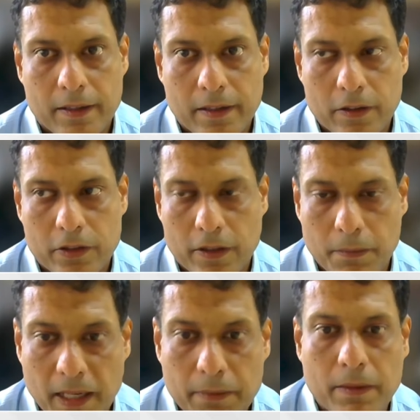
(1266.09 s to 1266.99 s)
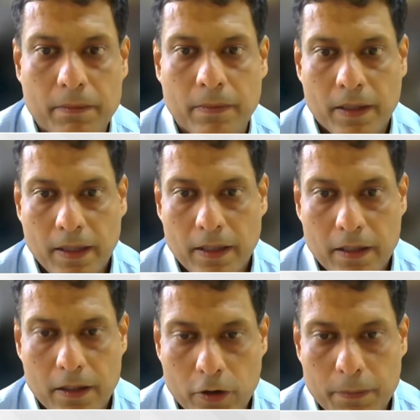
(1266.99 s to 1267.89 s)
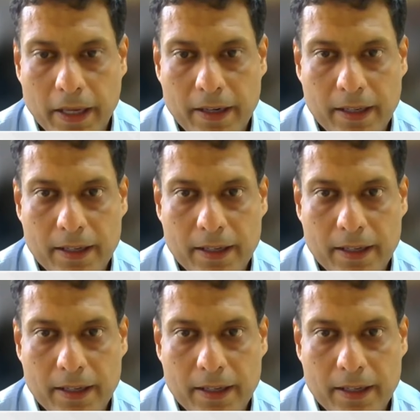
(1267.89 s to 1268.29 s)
sort of minimum load bearing